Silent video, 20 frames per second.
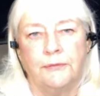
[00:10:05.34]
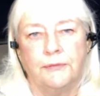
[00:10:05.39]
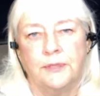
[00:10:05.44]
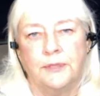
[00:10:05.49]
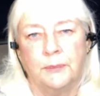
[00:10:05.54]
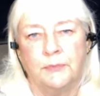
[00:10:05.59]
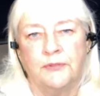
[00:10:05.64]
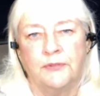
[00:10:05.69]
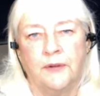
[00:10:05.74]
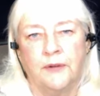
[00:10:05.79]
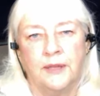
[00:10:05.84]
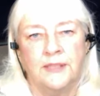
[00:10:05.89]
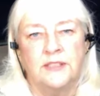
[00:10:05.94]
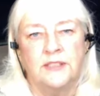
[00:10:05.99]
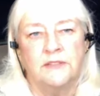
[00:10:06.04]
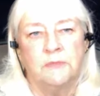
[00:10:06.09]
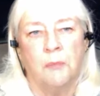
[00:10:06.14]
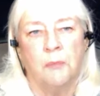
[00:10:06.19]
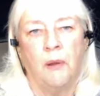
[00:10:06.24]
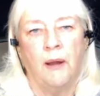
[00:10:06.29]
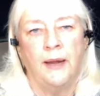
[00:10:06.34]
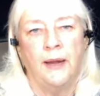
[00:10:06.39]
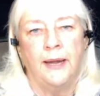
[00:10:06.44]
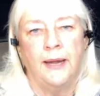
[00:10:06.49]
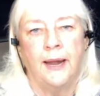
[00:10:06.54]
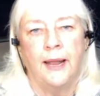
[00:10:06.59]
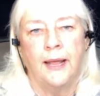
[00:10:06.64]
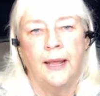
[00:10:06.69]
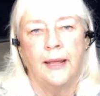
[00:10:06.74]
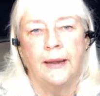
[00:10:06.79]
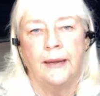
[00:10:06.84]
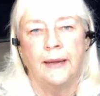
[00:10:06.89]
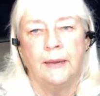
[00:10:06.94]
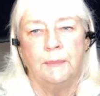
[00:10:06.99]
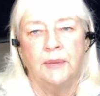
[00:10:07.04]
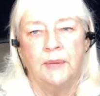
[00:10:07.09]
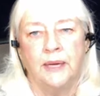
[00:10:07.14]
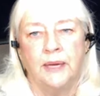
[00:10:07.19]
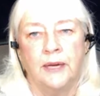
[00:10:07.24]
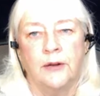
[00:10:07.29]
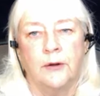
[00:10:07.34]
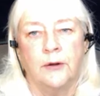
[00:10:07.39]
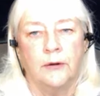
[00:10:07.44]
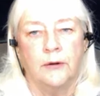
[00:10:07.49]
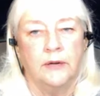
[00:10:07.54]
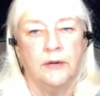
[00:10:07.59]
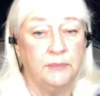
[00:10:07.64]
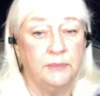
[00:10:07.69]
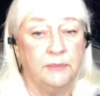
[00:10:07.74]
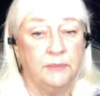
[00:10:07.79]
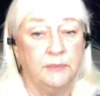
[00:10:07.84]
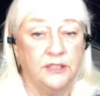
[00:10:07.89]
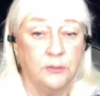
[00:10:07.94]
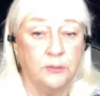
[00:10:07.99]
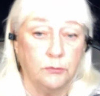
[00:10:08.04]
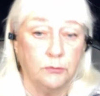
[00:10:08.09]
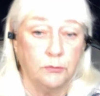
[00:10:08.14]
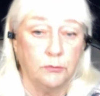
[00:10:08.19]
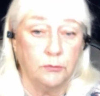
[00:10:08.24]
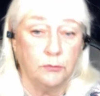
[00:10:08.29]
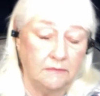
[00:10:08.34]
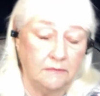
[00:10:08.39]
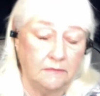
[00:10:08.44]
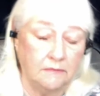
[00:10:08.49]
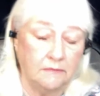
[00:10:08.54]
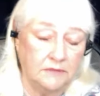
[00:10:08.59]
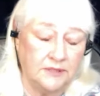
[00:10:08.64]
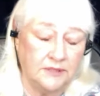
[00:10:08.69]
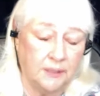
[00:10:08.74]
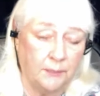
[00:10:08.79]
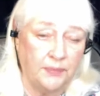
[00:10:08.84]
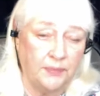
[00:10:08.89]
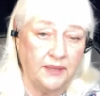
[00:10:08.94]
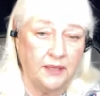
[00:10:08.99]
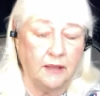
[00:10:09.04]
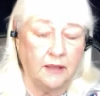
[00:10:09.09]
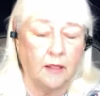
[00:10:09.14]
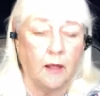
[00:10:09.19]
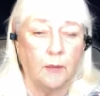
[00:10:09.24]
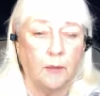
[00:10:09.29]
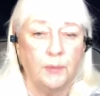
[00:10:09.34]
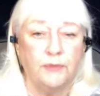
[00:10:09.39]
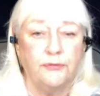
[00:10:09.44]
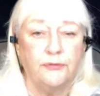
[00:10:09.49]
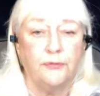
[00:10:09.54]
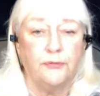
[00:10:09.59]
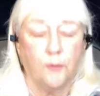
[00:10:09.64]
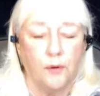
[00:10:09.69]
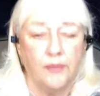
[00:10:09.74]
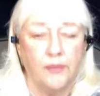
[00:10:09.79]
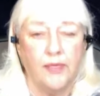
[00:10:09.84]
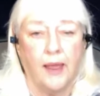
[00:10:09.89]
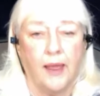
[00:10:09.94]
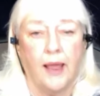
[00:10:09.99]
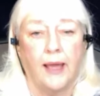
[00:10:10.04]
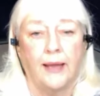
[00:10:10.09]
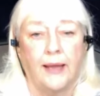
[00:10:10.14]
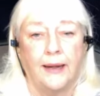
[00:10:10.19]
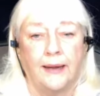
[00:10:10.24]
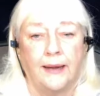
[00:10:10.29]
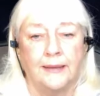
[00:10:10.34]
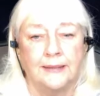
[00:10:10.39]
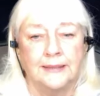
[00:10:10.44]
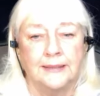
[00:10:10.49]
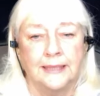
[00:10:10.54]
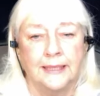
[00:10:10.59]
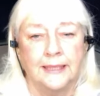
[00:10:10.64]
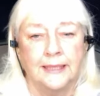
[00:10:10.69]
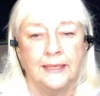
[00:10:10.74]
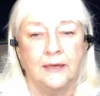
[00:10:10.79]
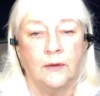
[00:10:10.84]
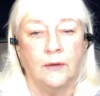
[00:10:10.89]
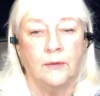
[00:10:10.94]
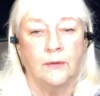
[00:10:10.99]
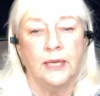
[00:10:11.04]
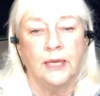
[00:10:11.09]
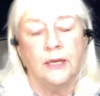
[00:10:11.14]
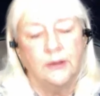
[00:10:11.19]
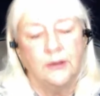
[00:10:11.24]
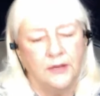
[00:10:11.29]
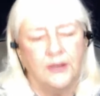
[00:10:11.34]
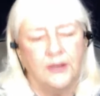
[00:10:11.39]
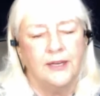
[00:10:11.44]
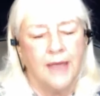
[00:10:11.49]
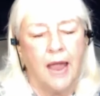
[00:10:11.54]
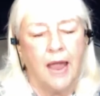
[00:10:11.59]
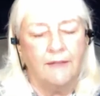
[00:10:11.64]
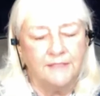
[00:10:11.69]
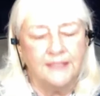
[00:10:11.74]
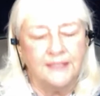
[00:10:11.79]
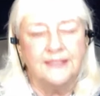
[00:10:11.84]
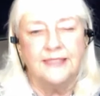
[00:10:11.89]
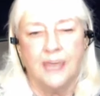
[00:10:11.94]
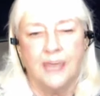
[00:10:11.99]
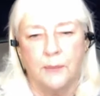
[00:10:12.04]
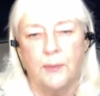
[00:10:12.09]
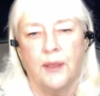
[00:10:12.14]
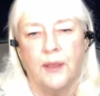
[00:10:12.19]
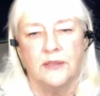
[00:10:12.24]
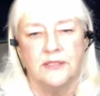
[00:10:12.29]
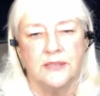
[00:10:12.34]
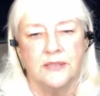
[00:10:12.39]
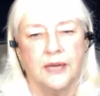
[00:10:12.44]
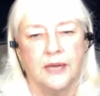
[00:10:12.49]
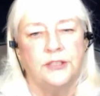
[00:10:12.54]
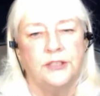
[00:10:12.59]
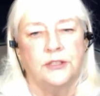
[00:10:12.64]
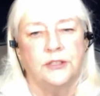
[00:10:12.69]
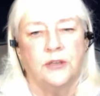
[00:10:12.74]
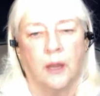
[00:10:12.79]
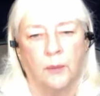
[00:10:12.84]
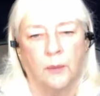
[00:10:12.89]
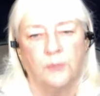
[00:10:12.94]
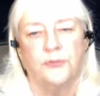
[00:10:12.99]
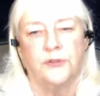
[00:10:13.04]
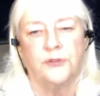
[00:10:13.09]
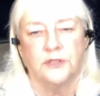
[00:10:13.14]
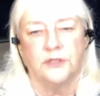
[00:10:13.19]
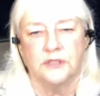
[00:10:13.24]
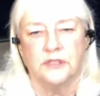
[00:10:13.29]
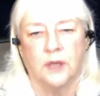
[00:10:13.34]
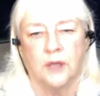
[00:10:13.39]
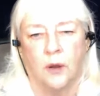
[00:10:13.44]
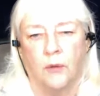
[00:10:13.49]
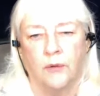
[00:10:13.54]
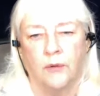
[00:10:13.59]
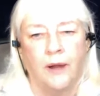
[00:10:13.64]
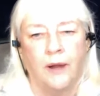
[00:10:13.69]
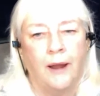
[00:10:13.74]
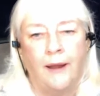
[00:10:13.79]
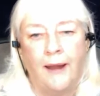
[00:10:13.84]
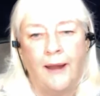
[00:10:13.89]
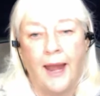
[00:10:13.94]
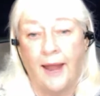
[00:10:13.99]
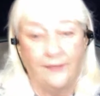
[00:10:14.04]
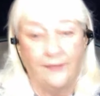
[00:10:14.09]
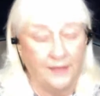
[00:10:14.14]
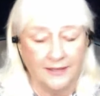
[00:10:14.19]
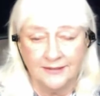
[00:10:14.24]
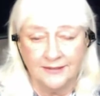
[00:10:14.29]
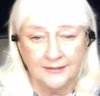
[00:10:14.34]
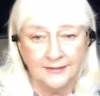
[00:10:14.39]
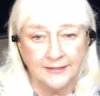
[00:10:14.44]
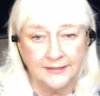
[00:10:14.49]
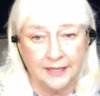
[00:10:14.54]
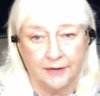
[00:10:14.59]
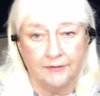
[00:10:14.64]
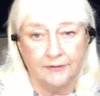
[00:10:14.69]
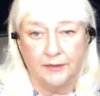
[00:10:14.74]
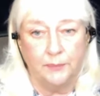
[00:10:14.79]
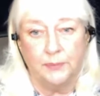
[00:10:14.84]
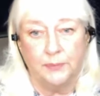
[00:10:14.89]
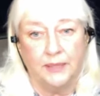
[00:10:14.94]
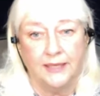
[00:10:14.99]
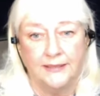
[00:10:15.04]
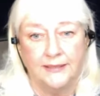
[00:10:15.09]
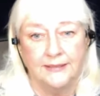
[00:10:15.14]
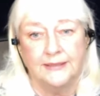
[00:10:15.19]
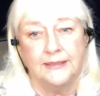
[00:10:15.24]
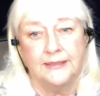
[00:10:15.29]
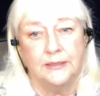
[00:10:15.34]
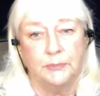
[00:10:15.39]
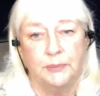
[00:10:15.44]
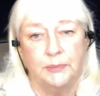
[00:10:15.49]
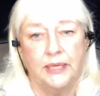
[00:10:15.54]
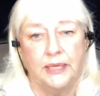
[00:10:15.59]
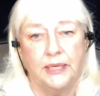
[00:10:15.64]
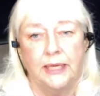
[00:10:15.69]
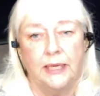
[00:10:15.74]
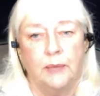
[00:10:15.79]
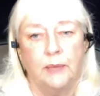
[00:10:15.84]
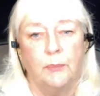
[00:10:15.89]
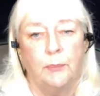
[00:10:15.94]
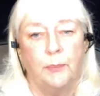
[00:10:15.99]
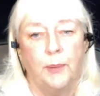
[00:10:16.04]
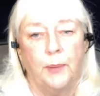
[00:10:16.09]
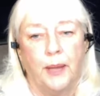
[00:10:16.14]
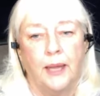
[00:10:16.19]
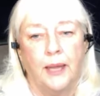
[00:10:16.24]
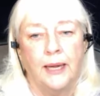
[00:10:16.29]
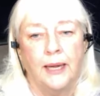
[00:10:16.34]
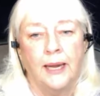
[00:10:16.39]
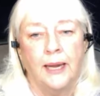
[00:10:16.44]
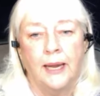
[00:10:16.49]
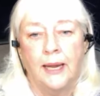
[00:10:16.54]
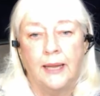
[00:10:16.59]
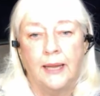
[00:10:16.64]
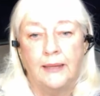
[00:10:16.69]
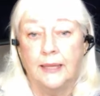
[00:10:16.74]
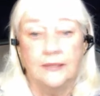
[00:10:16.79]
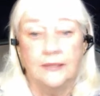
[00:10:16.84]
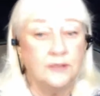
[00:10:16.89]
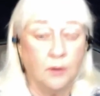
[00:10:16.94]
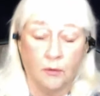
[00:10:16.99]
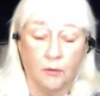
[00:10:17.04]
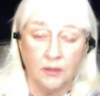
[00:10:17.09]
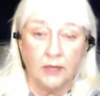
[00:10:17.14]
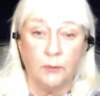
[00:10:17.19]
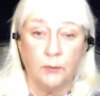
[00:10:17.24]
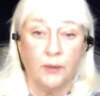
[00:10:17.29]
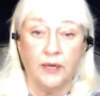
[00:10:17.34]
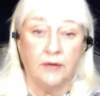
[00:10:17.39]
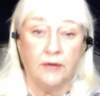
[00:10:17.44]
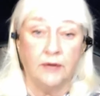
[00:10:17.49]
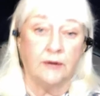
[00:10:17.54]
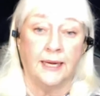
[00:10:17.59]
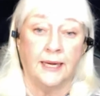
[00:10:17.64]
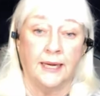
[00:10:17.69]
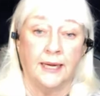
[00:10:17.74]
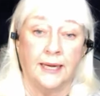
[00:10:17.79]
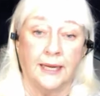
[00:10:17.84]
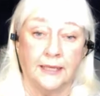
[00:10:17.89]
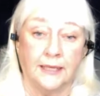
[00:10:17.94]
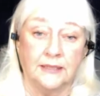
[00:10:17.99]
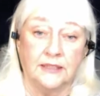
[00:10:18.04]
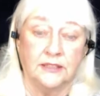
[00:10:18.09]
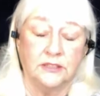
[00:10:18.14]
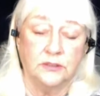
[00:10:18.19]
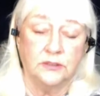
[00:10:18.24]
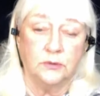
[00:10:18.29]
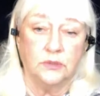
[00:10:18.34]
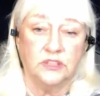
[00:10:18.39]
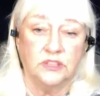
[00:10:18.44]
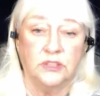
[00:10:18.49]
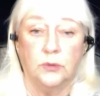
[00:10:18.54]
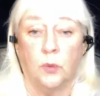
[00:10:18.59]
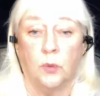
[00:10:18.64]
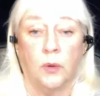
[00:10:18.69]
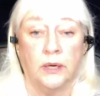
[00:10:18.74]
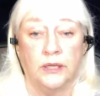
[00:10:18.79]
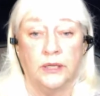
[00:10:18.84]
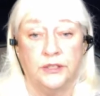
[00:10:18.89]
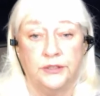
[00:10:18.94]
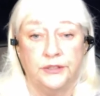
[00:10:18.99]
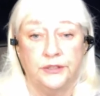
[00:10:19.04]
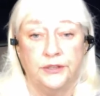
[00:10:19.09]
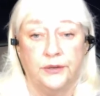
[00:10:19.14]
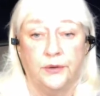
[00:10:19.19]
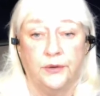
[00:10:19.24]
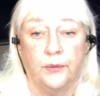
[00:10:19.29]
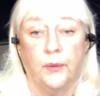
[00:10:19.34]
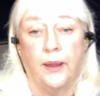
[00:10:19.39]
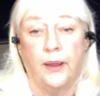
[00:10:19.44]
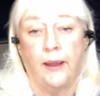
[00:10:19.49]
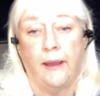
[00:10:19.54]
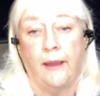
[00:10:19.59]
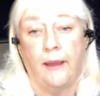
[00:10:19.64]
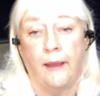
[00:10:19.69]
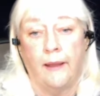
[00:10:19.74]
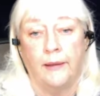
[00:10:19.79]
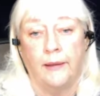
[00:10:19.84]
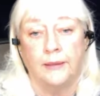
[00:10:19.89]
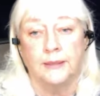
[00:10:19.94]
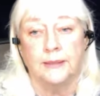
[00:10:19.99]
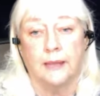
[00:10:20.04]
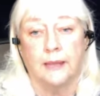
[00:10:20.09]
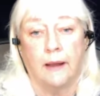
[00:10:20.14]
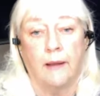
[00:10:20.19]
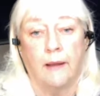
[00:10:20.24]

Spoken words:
some friends of mine had been encouraging me to write something long before that and saying, you have to step outside your comfort zone. And that's a scary place to be, but that's the only way you're going to get to do what you want to do. And,